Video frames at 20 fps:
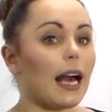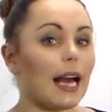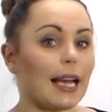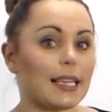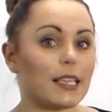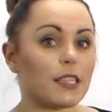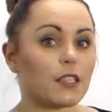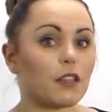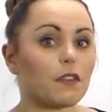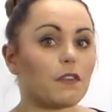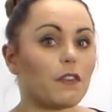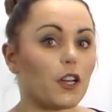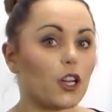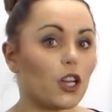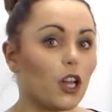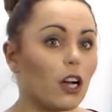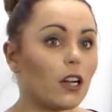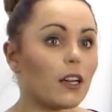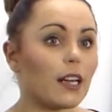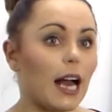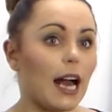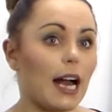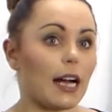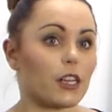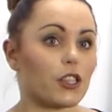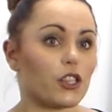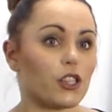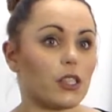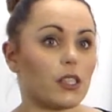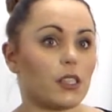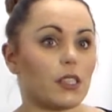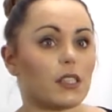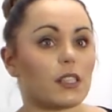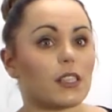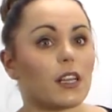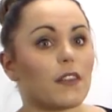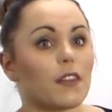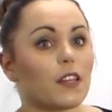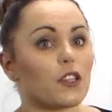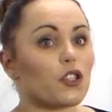and for longer
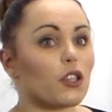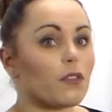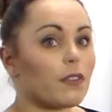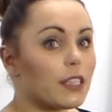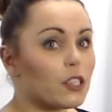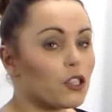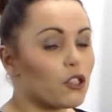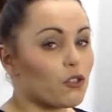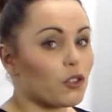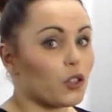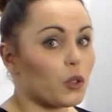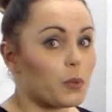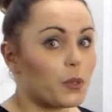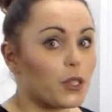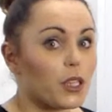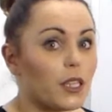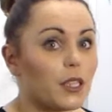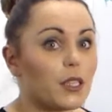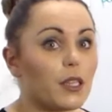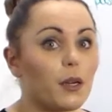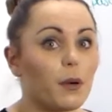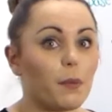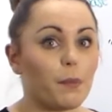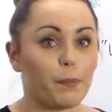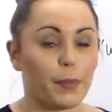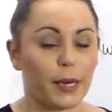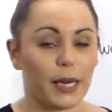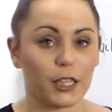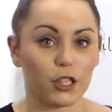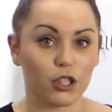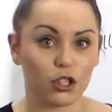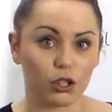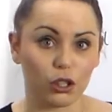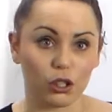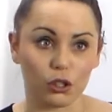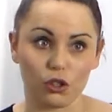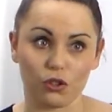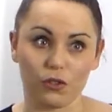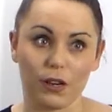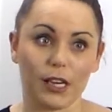actions that are interrupted by a
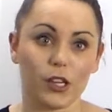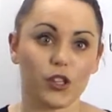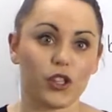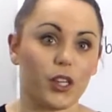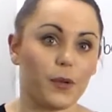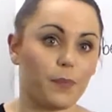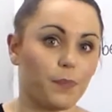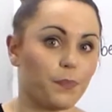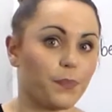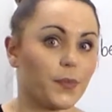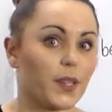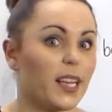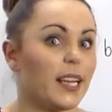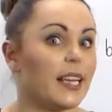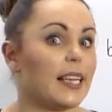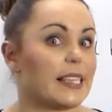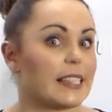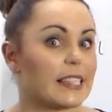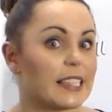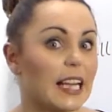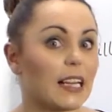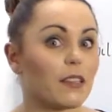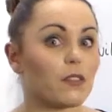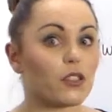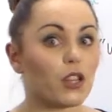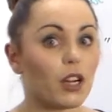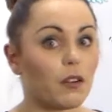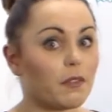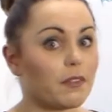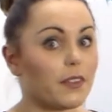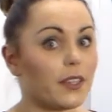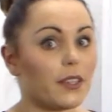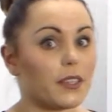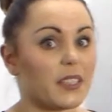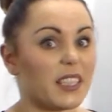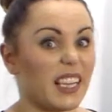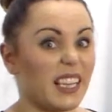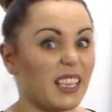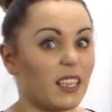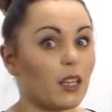shorter action. Sounds
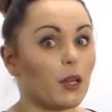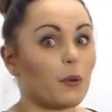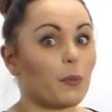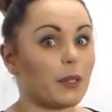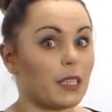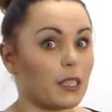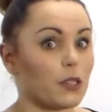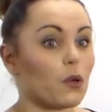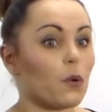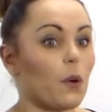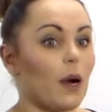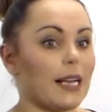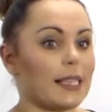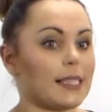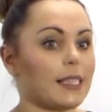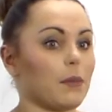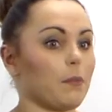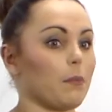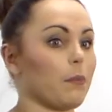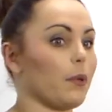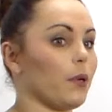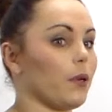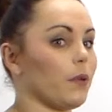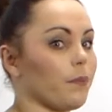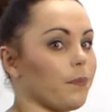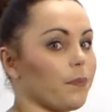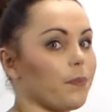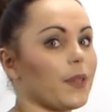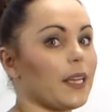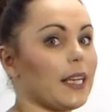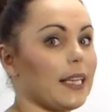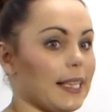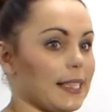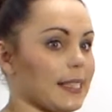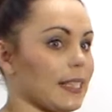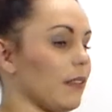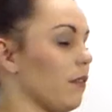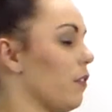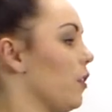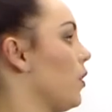confusing, but it's quite simple.
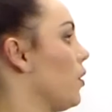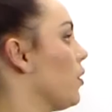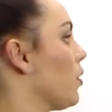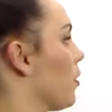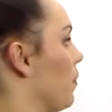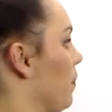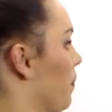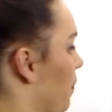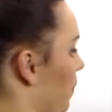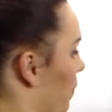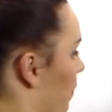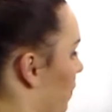Let's have a look.